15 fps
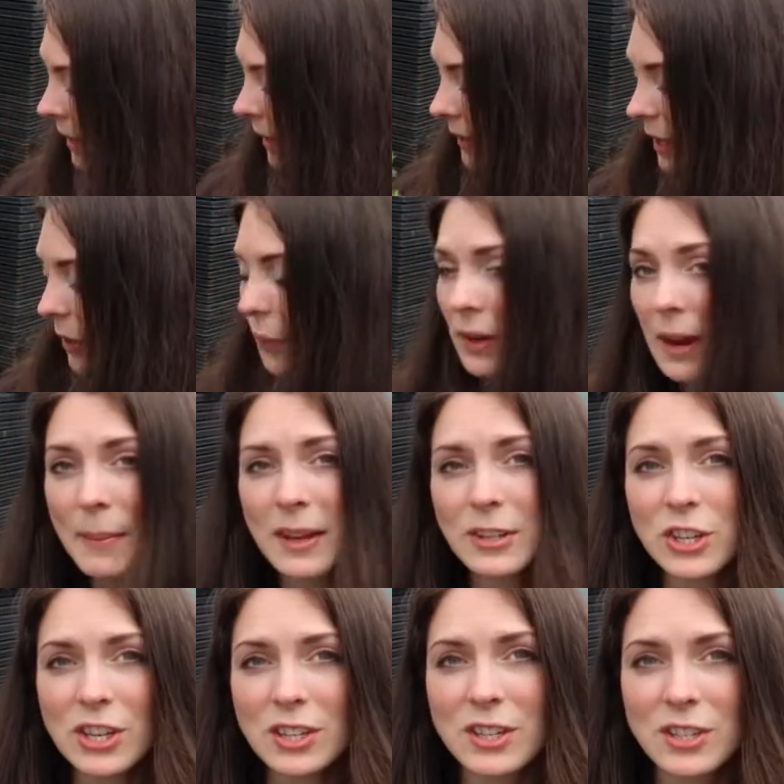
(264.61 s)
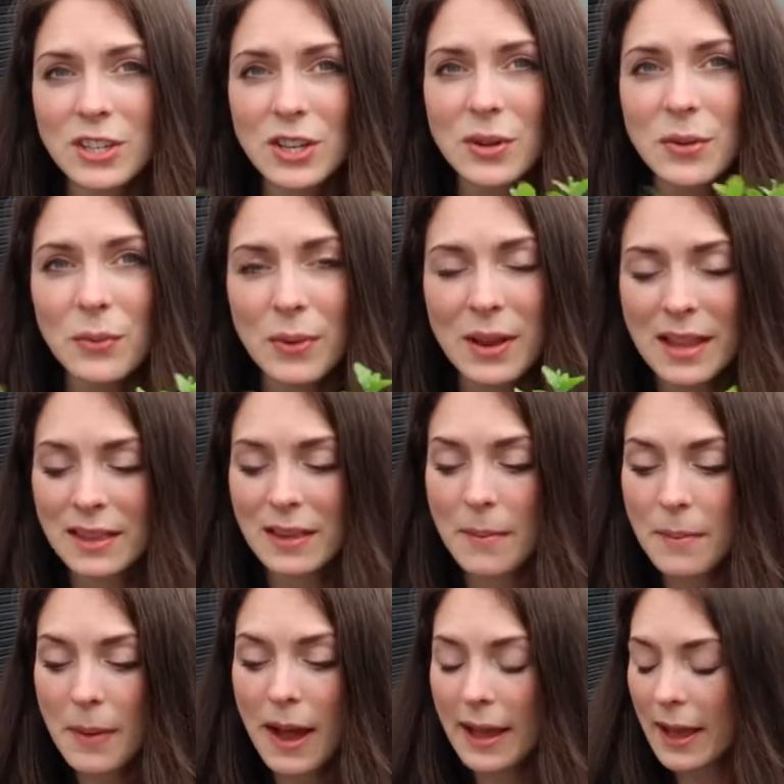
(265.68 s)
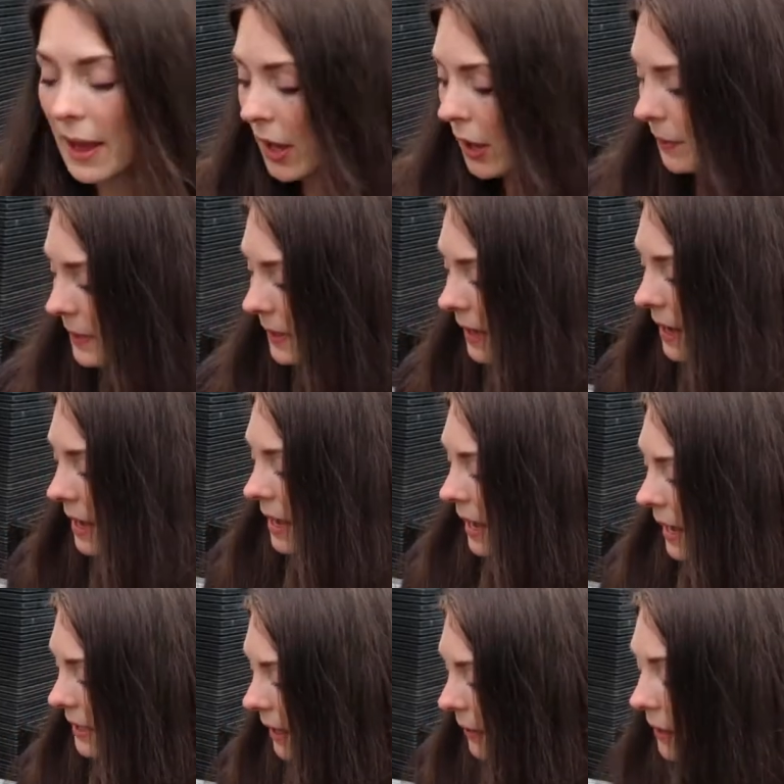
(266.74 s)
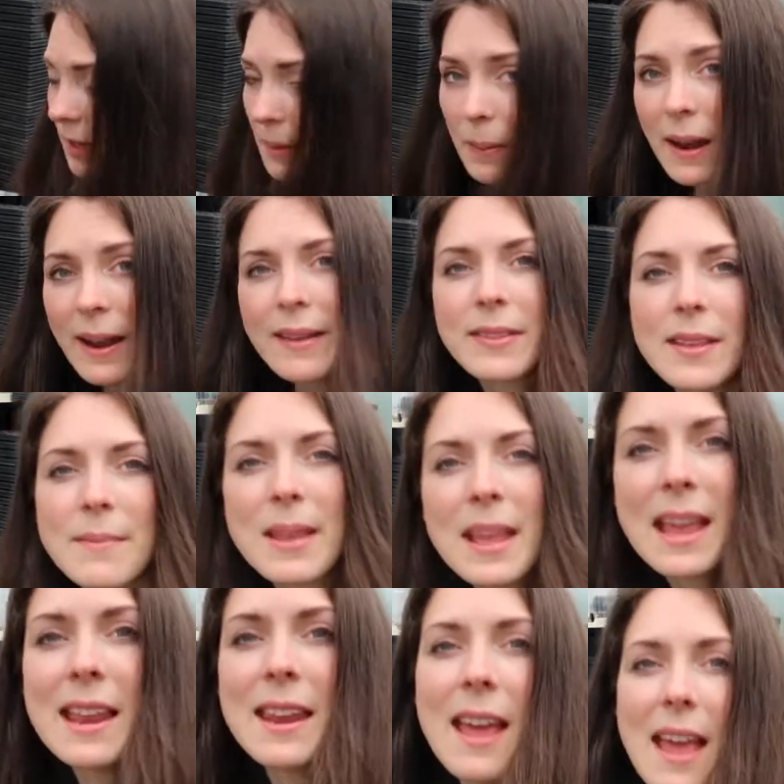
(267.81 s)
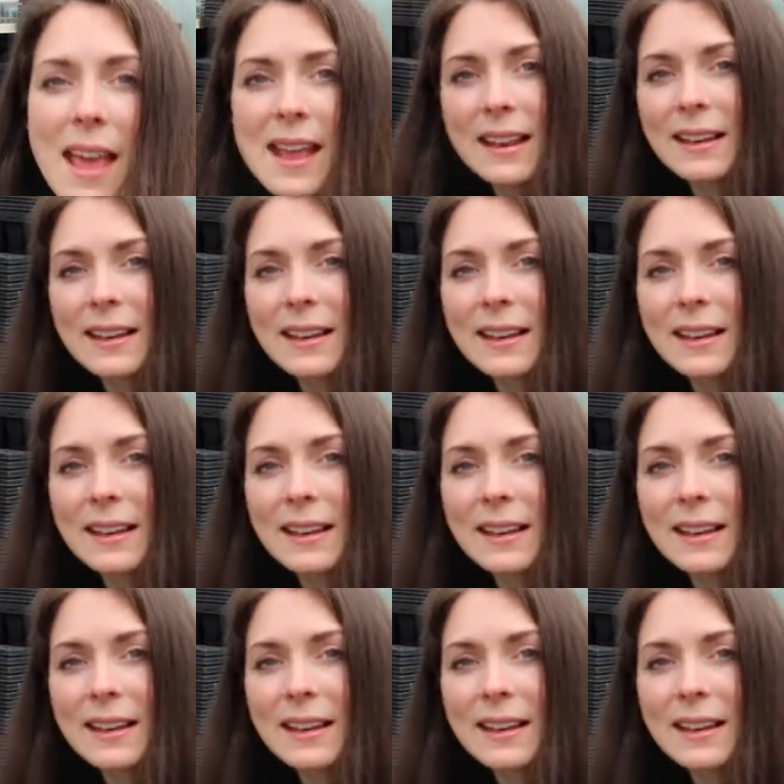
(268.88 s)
So what I'm actually going to do with my herbs is I'm going to plant them in a